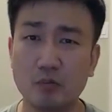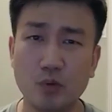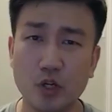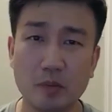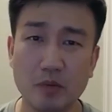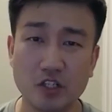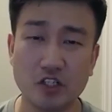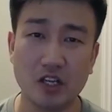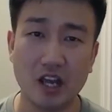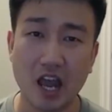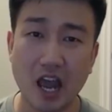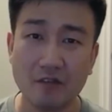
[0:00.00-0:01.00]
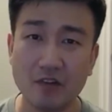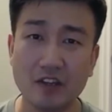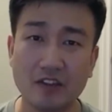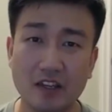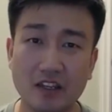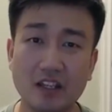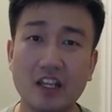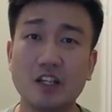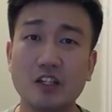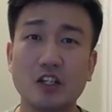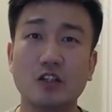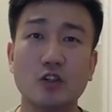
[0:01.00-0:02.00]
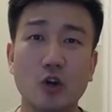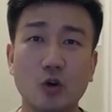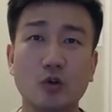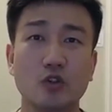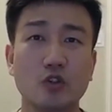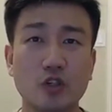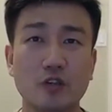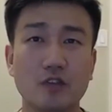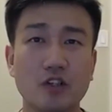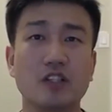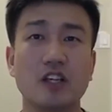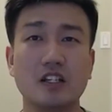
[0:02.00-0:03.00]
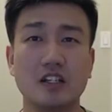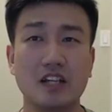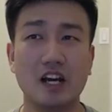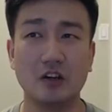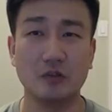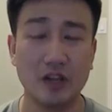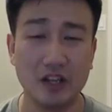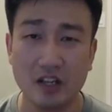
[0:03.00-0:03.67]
Pretty much everything in the known universe is a noun, right?